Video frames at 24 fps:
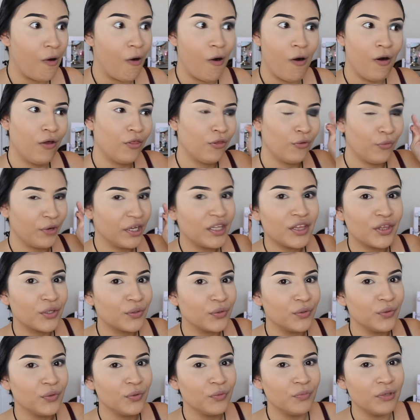all the way
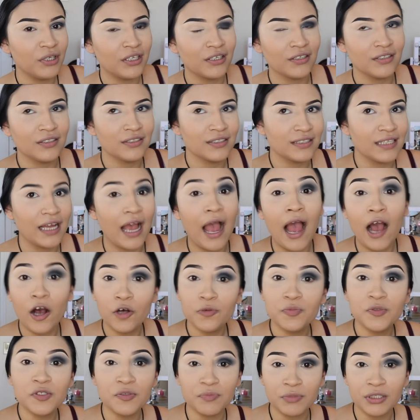through, because that
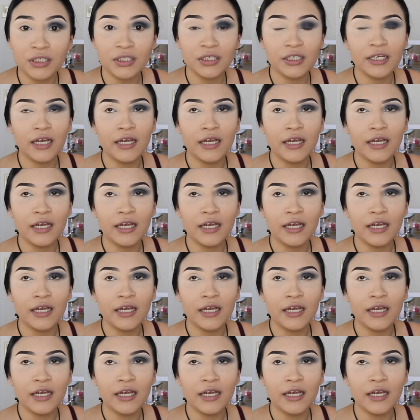helps me.